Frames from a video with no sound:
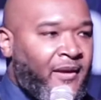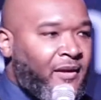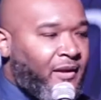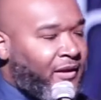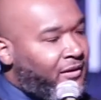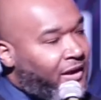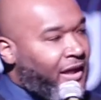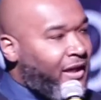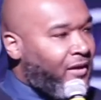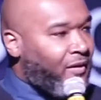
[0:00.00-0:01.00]
And the
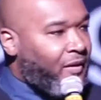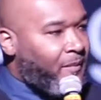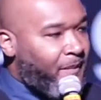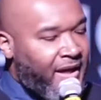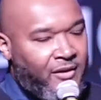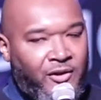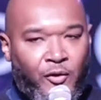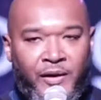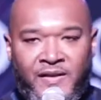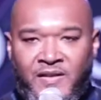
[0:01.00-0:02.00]
king made a
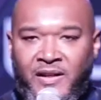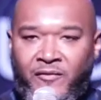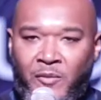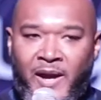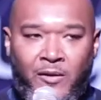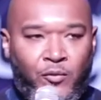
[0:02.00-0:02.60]
decree and said, Everybody,